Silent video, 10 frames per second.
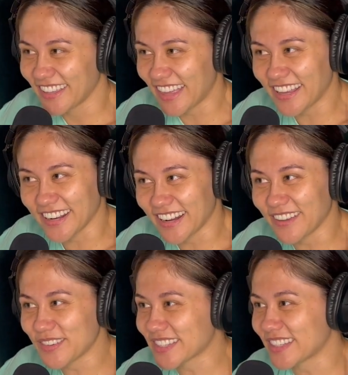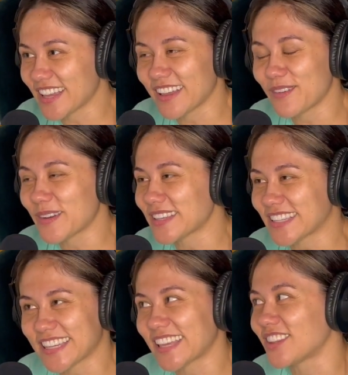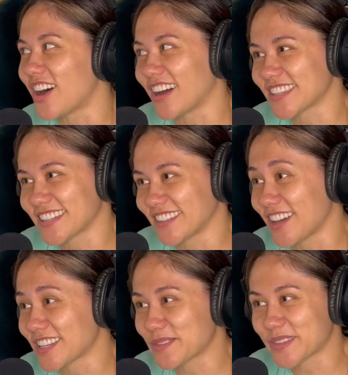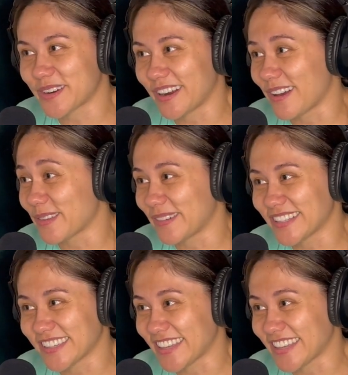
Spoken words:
They didn't. It's like Lost. Lost was great all the way to the end.